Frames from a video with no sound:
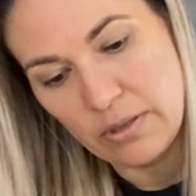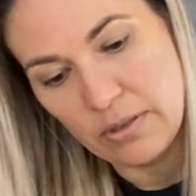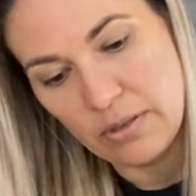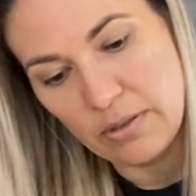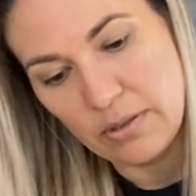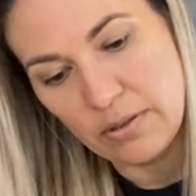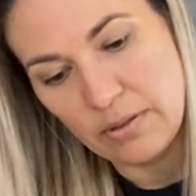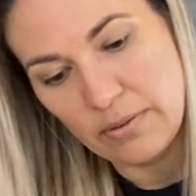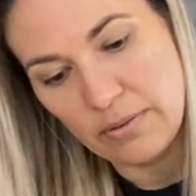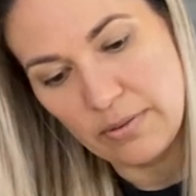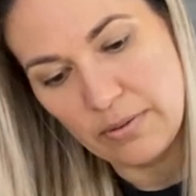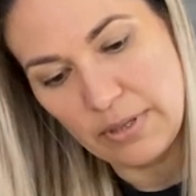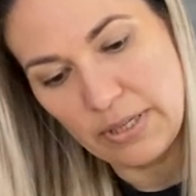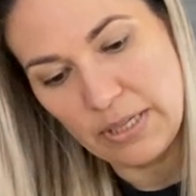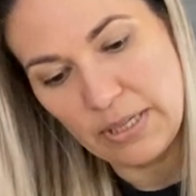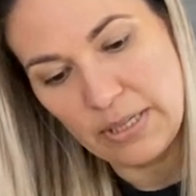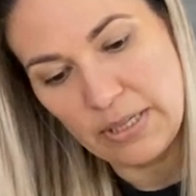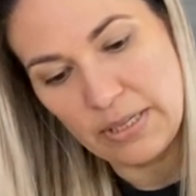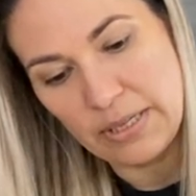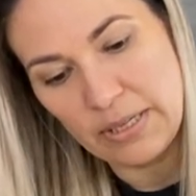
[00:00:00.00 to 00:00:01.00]
All
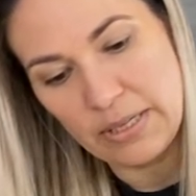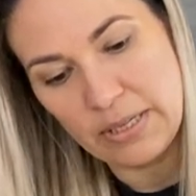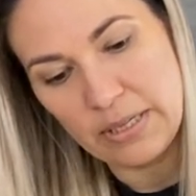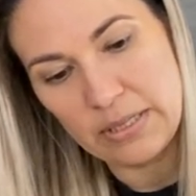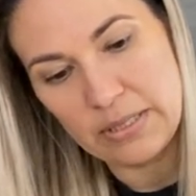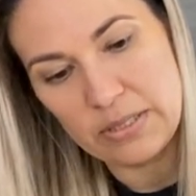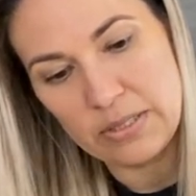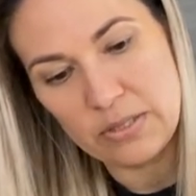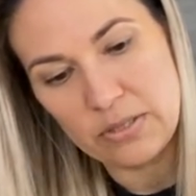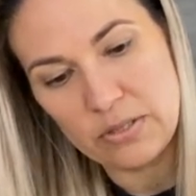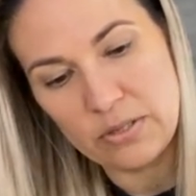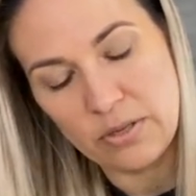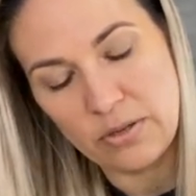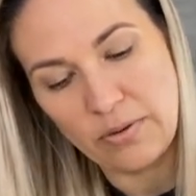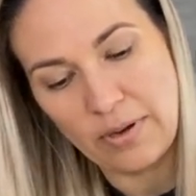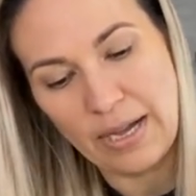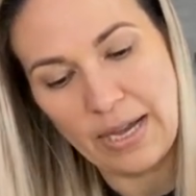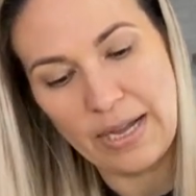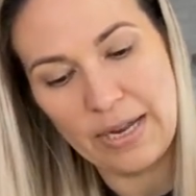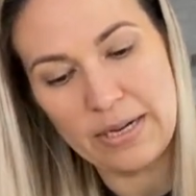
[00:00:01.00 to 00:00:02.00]
right,
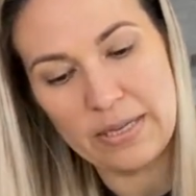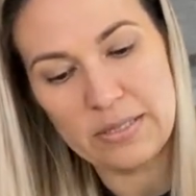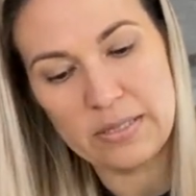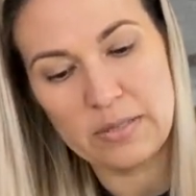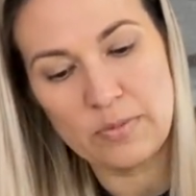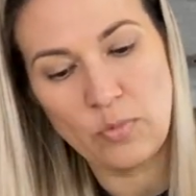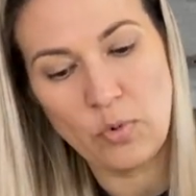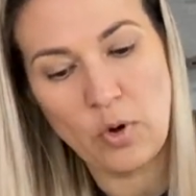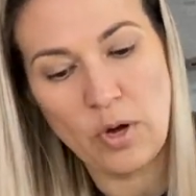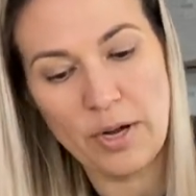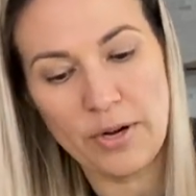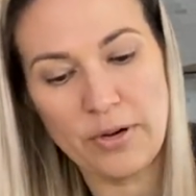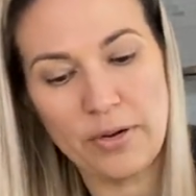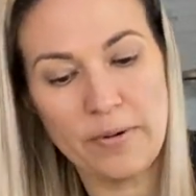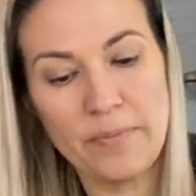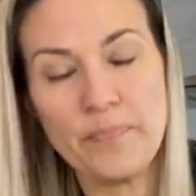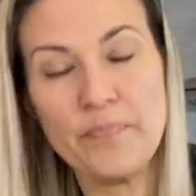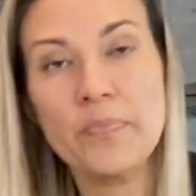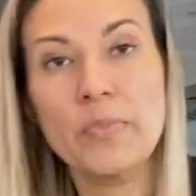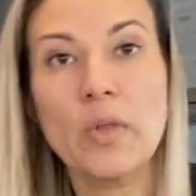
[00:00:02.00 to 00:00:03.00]
so adding some
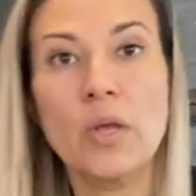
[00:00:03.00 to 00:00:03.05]
water.